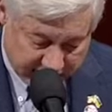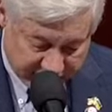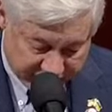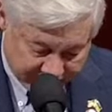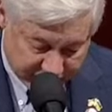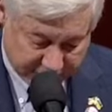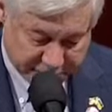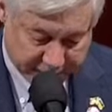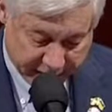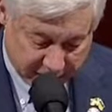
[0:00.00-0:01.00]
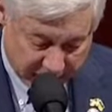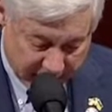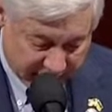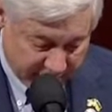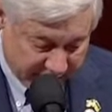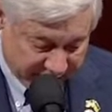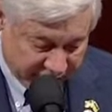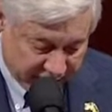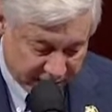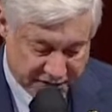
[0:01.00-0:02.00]
Dean Phillips, Peter Meyer, and my
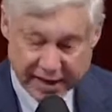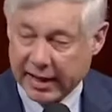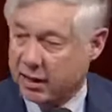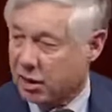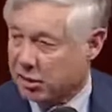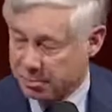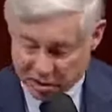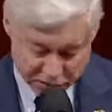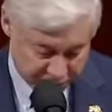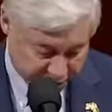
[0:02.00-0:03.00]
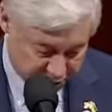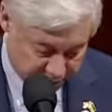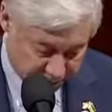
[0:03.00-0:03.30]
friend Steny cut the mustard